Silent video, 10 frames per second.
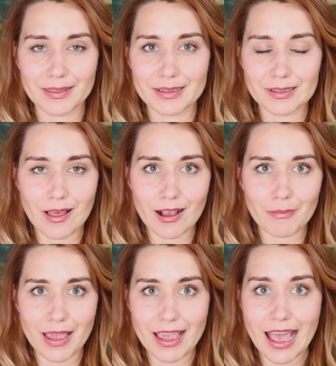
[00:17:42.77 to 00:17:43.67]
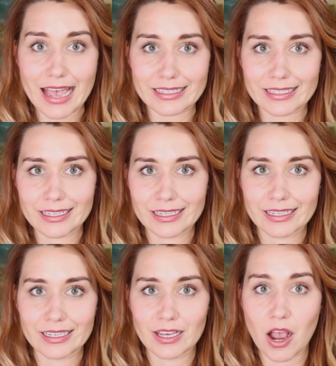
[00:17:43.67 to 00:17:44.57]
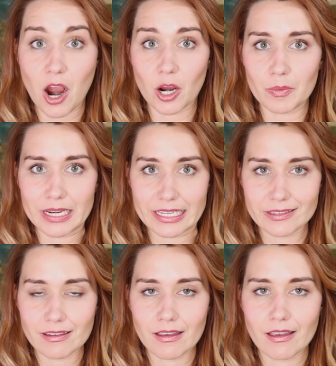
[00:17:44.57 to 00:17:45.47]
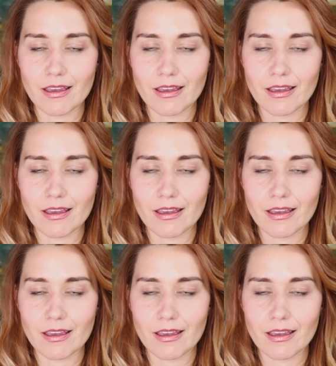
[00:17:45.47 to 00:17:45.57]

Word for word: in this Lakme esque harmonies.